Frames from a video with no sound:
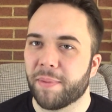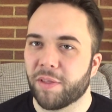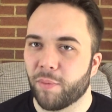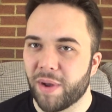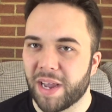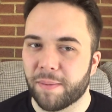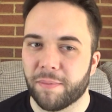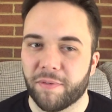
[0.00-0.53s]
but the
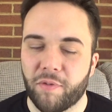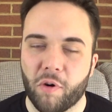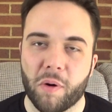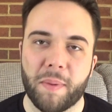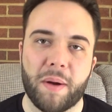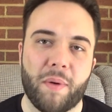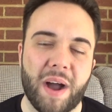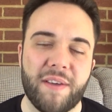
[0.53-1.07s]
weekend before,
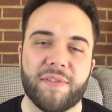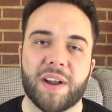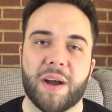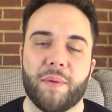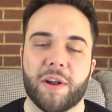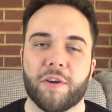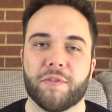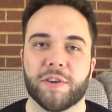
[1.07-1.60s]
my wife and I
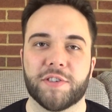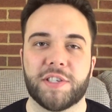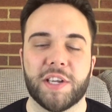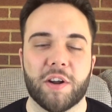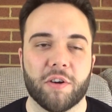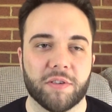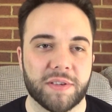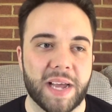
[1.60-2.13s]
went over to
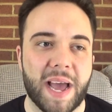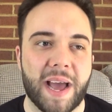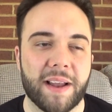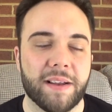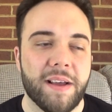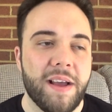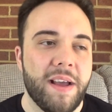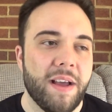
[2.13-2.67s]
see her
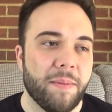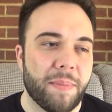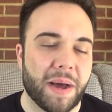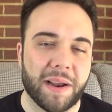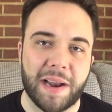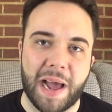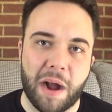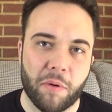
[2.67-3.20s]
dad
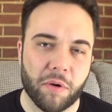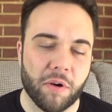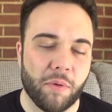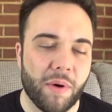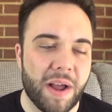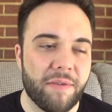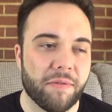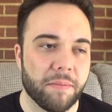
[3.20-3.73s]
about an hour
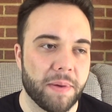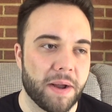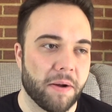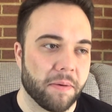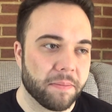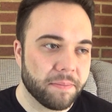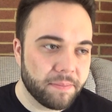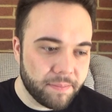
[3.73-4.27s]
away from here.